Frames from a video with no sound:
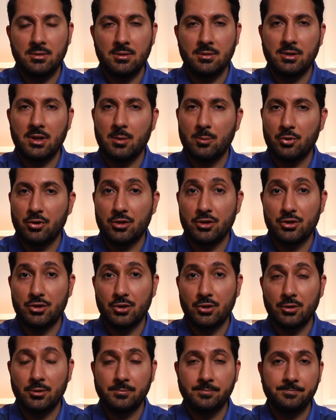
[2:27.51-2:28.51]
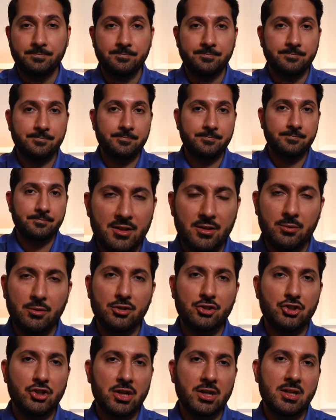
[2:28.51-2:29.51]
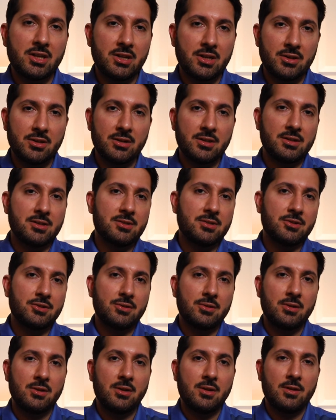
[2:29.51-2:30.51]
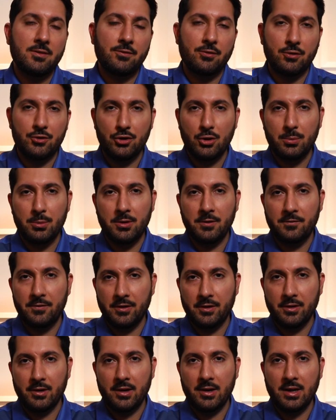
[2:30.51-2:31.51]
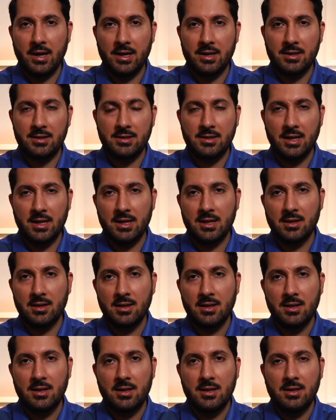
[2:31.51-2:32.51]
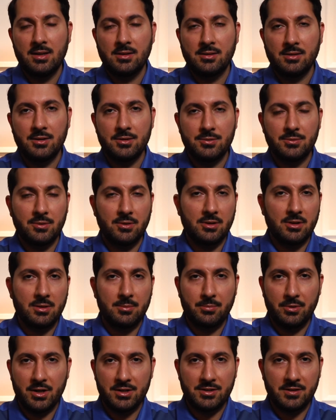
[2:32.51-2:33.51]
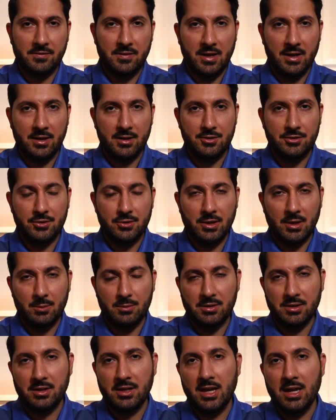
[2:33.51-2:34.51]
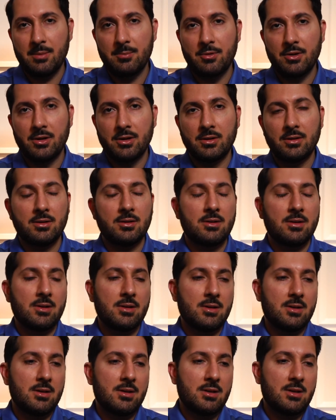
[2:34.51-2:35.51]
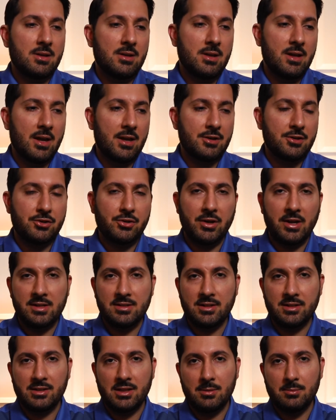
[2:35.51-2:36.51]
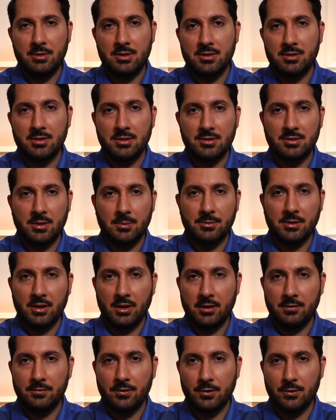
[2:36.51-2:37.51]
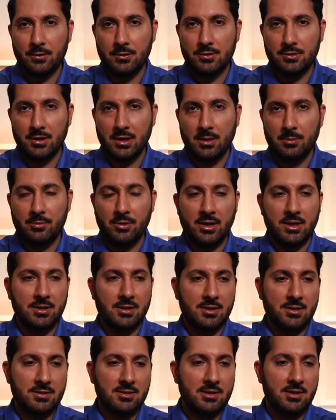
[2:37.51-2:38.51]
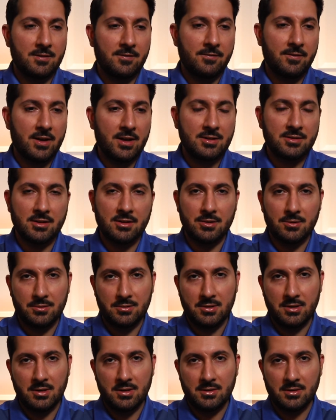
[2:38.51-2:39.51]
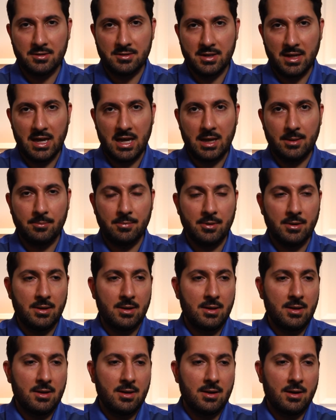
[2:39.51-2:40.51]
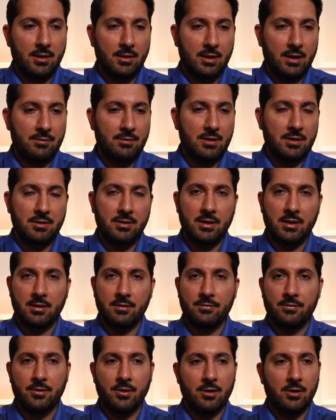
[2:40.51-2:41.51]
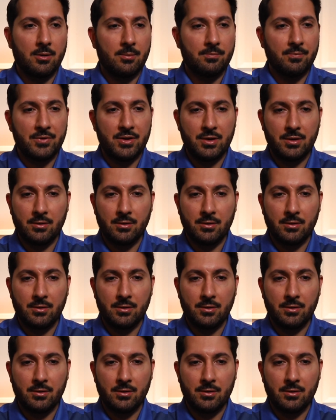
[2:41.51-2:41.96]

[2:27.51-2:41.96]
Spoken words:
get more control. And the real trick here is for Adobe to figure out how to take these really impressive edits you get with the camera and translate them into something like Photoshop, right? Because the effects that you see in this app are everything from